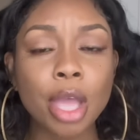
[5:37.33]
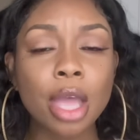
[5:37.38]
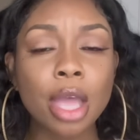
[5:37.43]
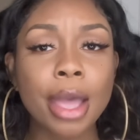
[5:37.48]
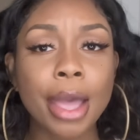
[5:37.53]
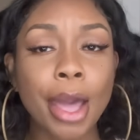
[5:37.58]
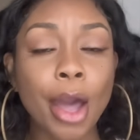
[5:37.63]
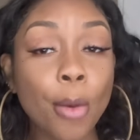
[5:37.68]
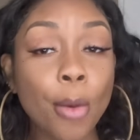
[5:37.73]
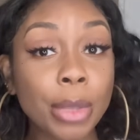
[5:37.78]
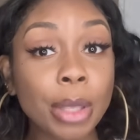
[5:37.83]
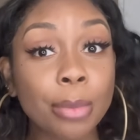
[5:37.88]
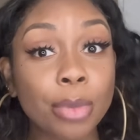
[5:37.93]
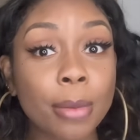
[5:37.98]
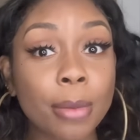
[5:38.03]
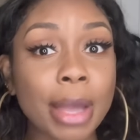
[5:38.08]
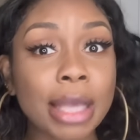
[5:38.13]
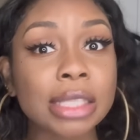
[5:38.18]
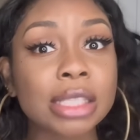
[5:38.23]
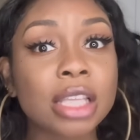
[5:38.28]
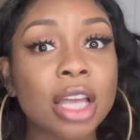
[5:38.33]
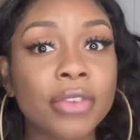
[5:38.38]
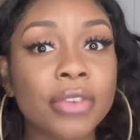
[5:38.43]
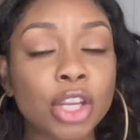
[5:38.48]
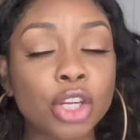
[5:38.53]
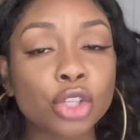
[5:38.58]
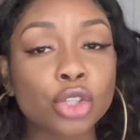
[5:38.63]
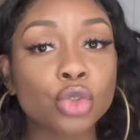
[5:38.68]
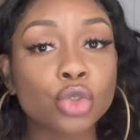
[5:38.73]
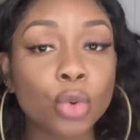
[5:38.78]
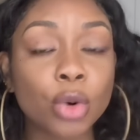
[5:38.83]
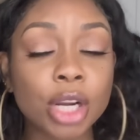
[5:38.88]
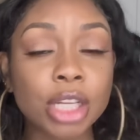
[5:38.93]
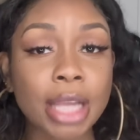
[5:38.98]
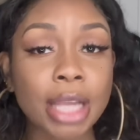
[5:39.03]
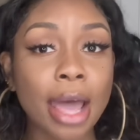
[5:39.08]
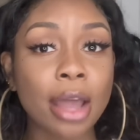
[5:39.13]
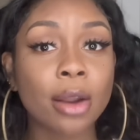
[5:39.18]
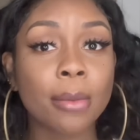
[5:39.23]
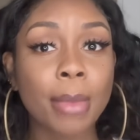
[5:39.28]
help me put my stuff in the
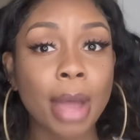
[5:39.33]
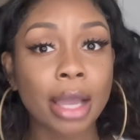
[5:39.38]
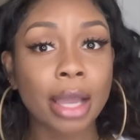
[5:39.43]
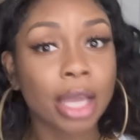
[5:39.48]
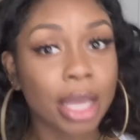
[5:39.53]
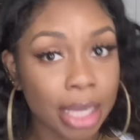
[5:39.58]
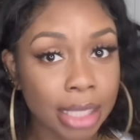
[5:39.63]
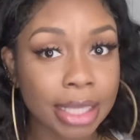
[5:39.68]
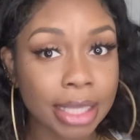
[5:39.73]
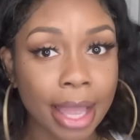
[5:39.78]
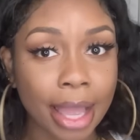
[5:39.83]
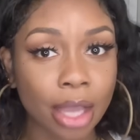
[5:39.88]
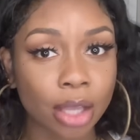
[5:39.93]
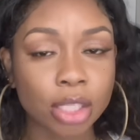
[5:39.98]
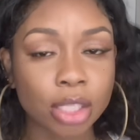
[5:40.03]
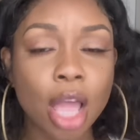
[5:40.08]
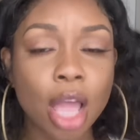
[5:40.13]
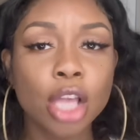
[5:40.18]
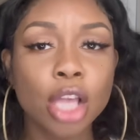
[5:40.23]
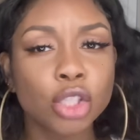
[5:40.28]
storage out of my cousin's house?